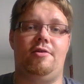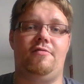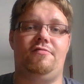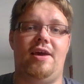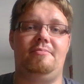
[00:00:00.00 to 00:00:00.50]

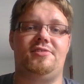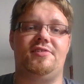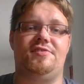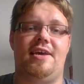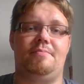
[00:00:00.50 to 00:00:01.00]
famous
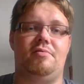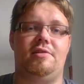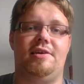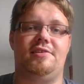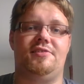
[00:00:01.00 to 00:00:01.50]
example
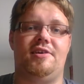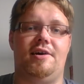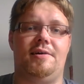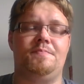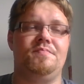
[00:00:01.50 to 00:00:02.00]
is
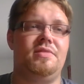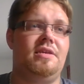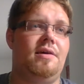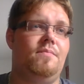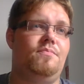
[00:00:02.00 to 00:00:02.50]

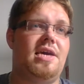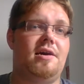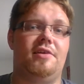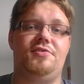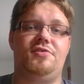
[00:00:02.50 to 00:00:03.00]

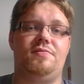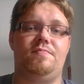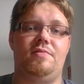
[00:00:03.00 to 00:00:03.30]
because